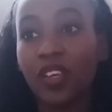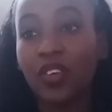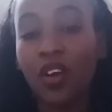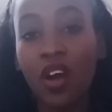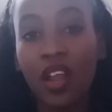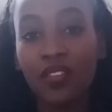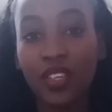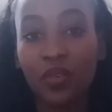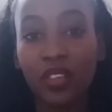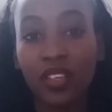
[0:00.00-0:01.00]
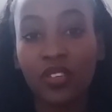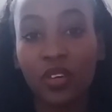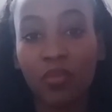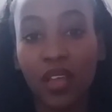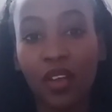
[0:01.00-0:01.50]
You can't have someone that's
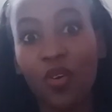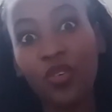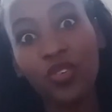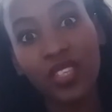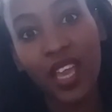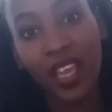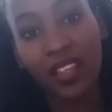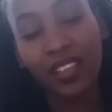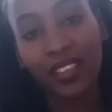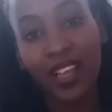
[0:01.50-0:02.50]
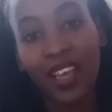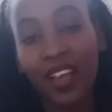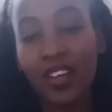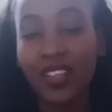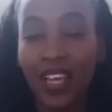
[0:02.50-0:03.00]
going to be like, oh, you say it, and then they're
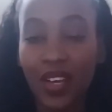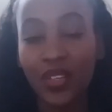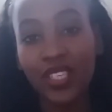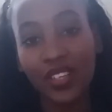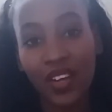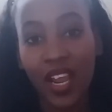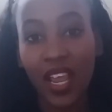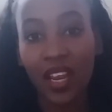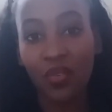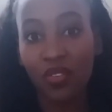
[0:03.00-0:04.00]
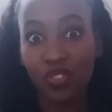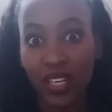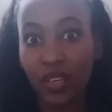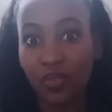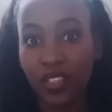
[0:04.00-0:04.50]
like, oh, that was great, when
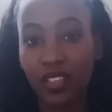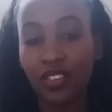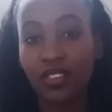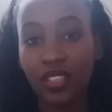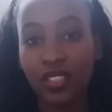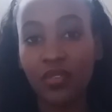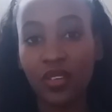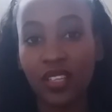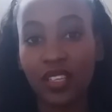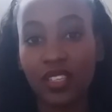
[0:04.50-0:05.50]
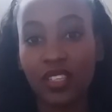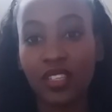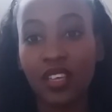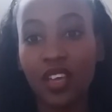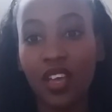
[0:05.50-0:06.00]
really it wasn't. You need someone that's
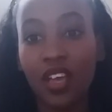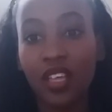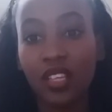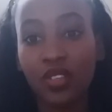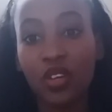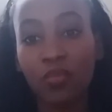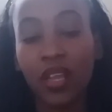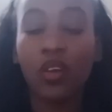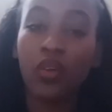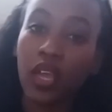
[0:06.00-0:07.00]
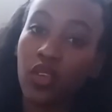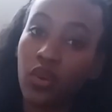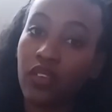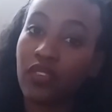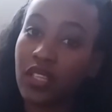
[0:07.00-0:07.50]
going to be like, okay,
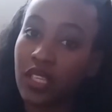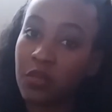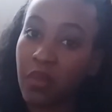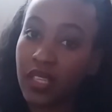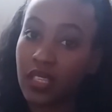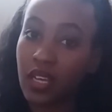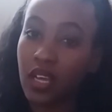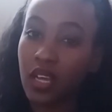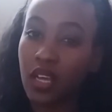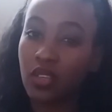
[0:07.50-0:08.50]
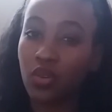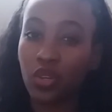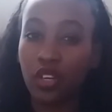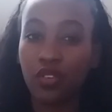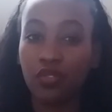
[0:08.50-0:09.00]
you could have done this better, you
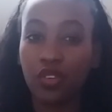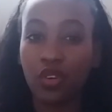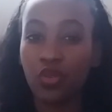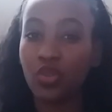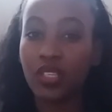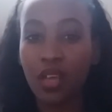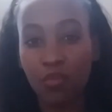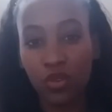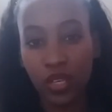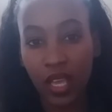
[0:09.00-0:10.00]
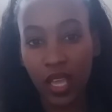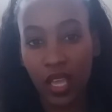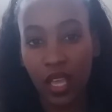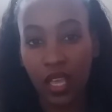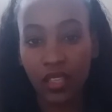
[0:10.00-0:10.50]
could have, you know, you stumbled
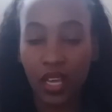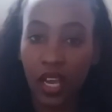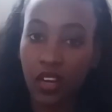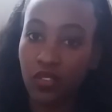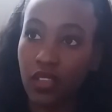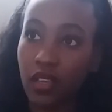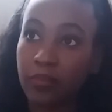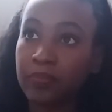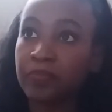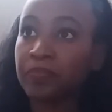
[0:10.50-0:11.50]
here, that kind of thing.